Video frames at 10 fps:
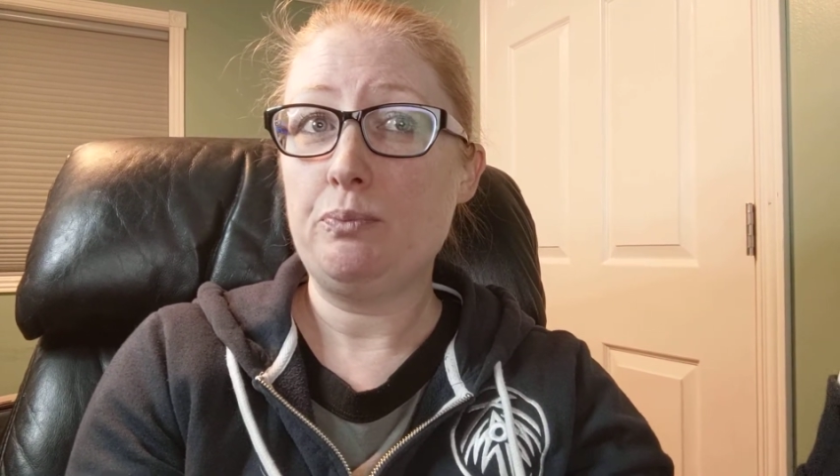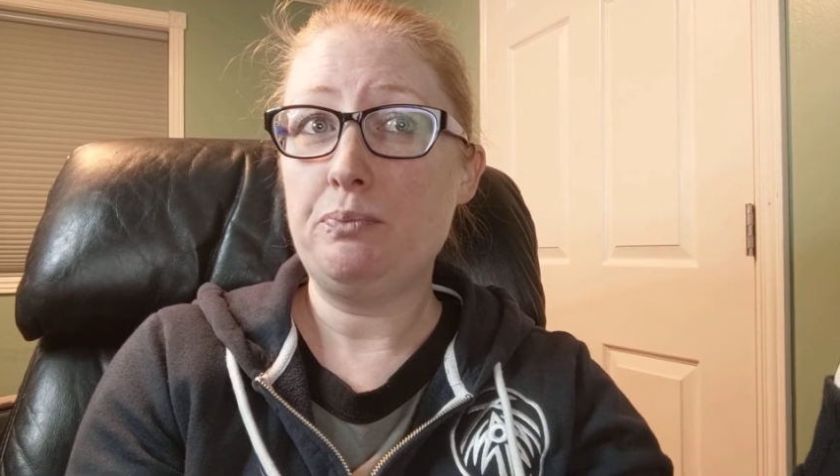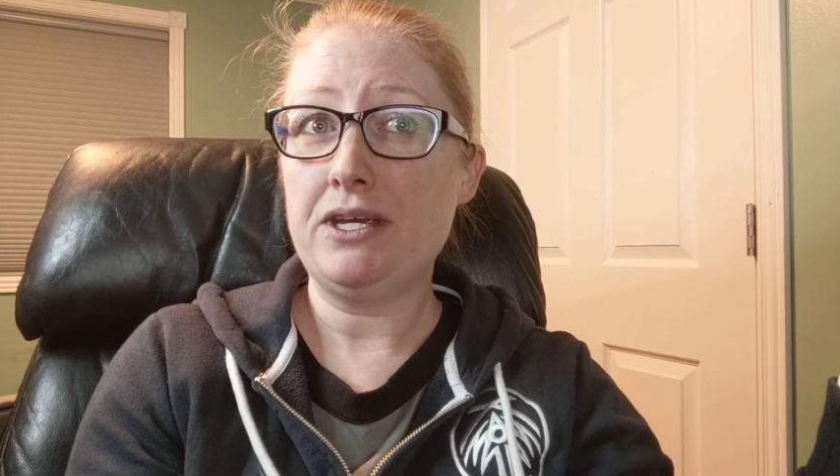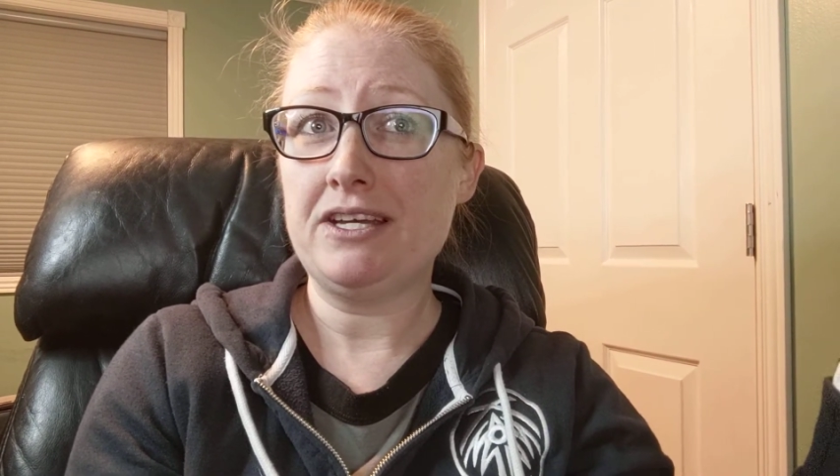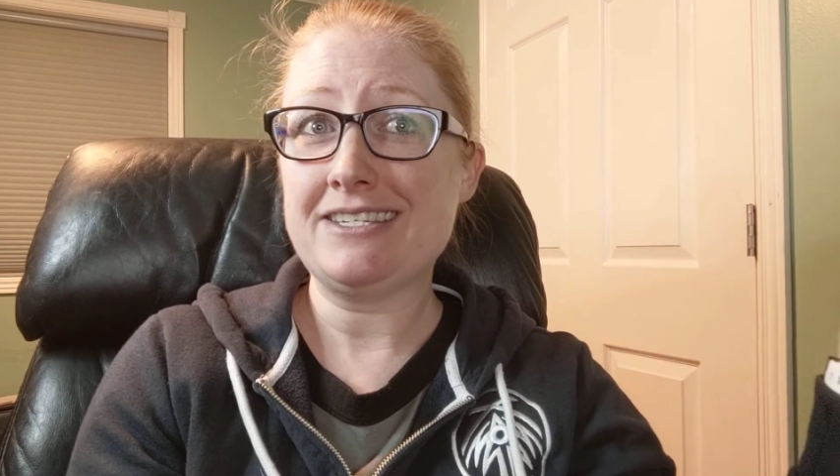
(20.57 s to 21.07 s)

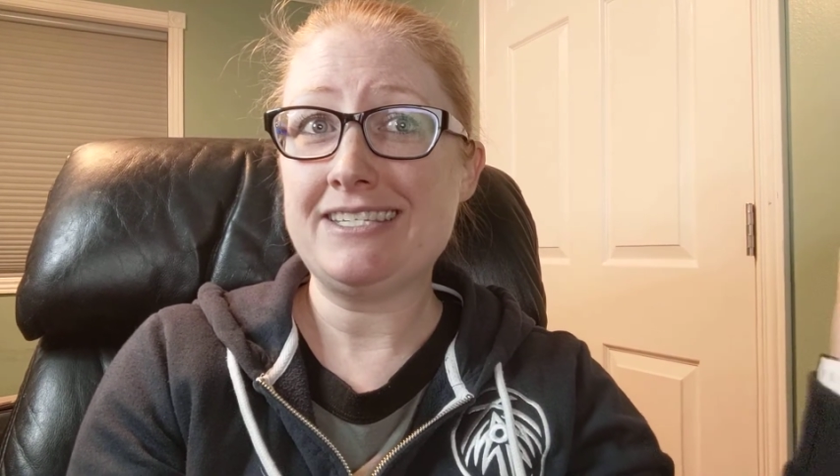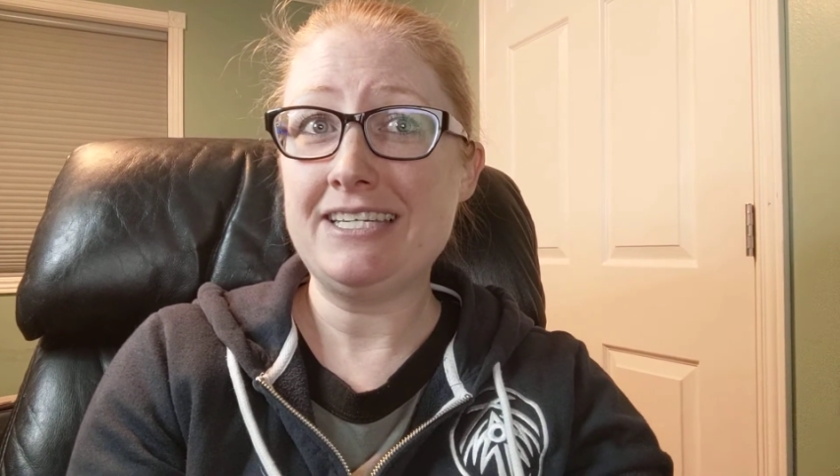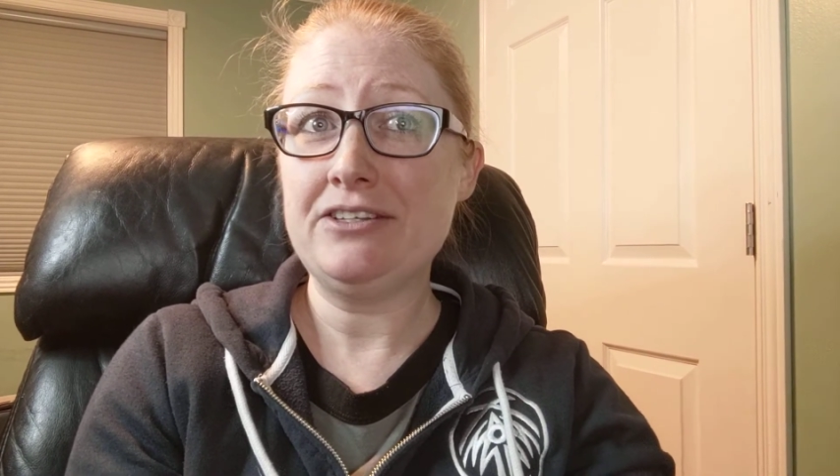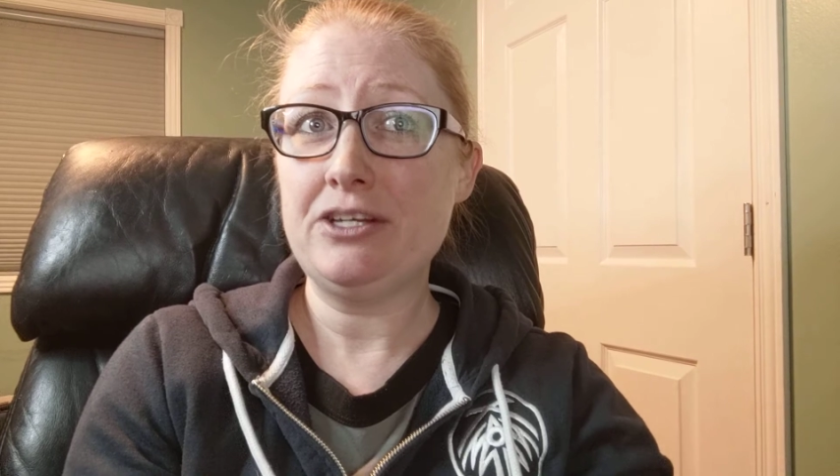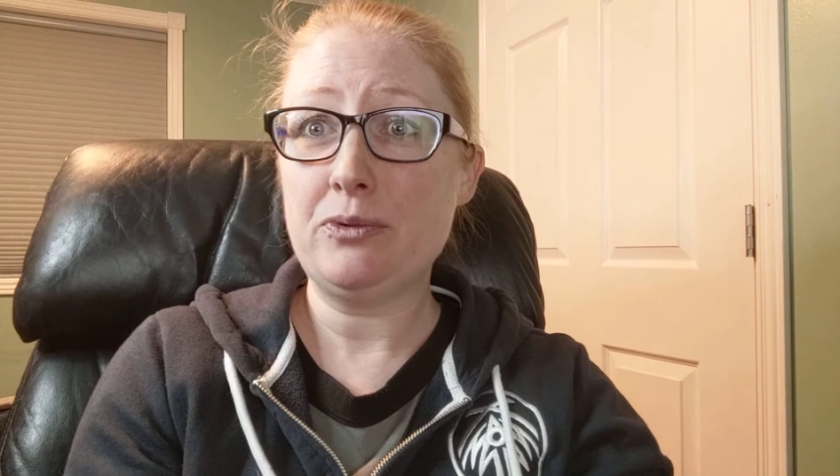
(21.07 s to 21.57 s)
Because
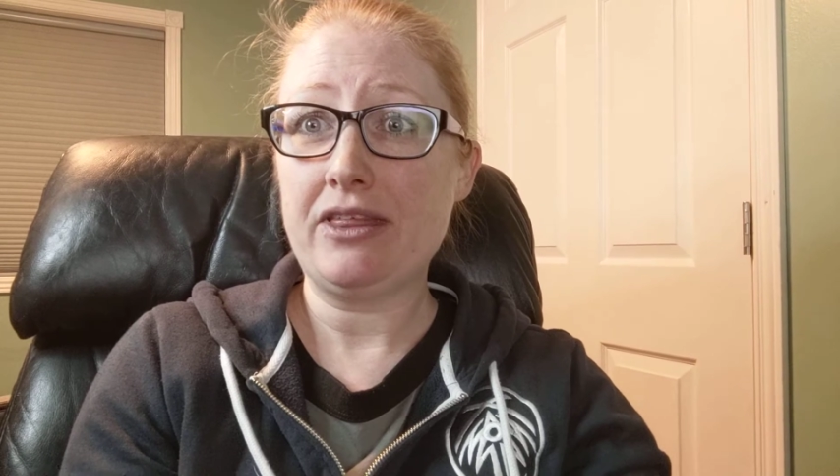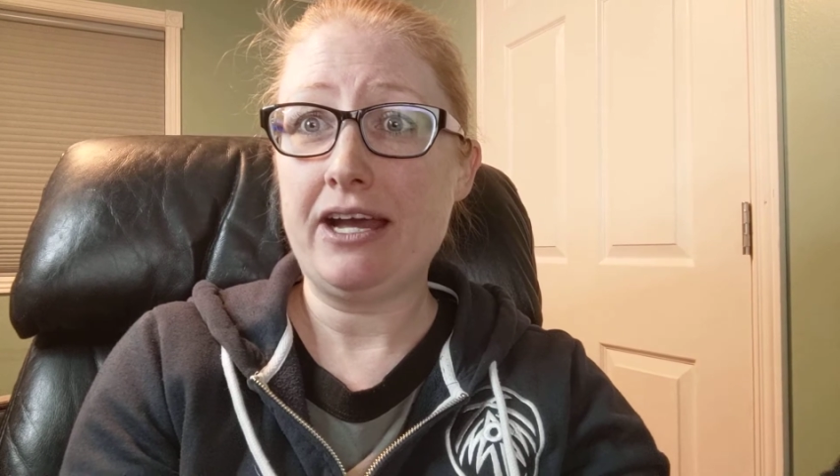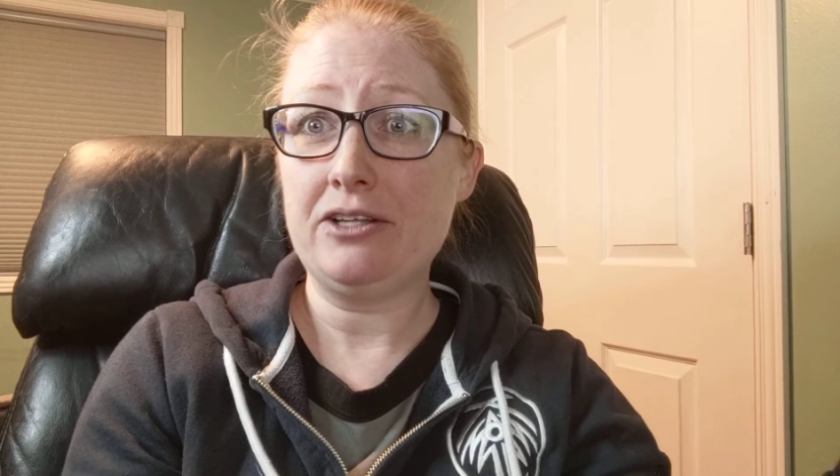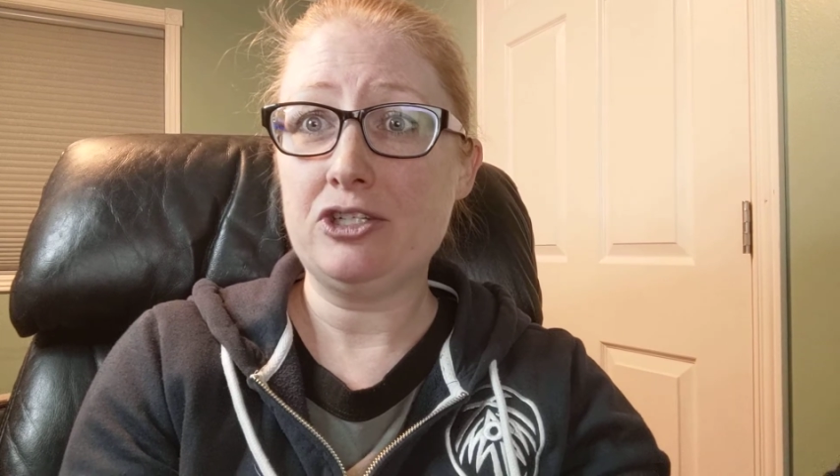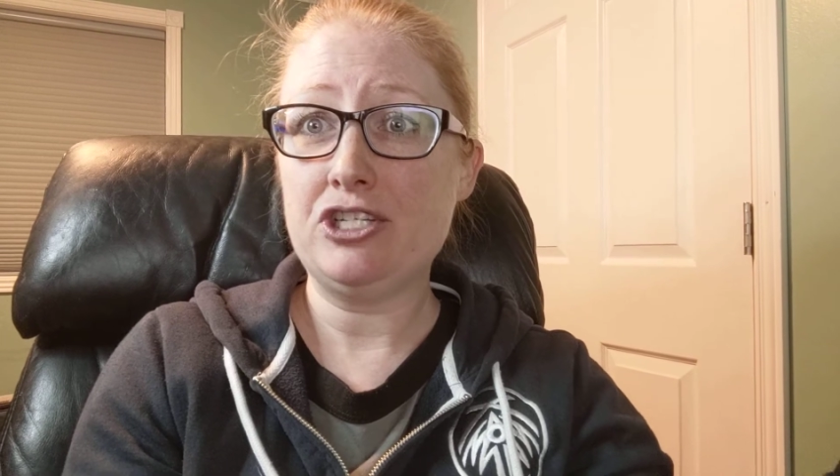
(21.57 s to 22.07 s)
dealing with
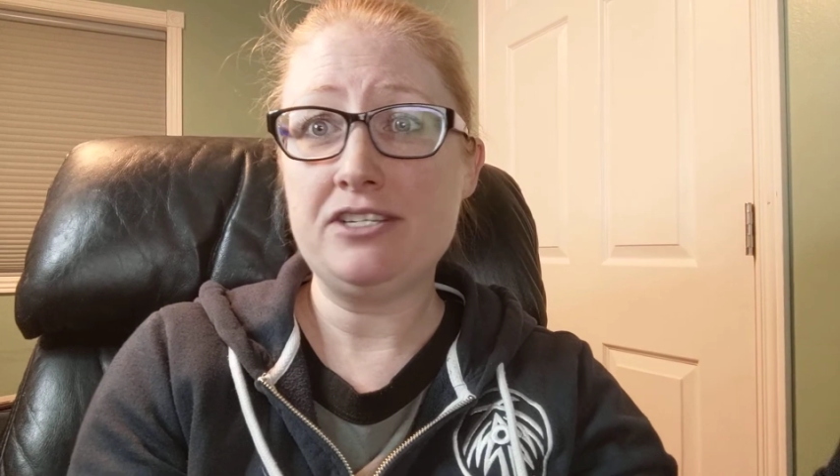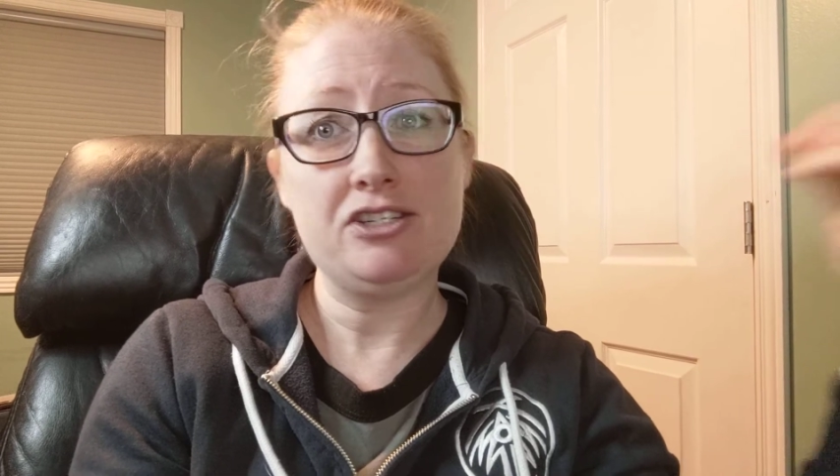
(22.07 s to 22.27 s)
allergies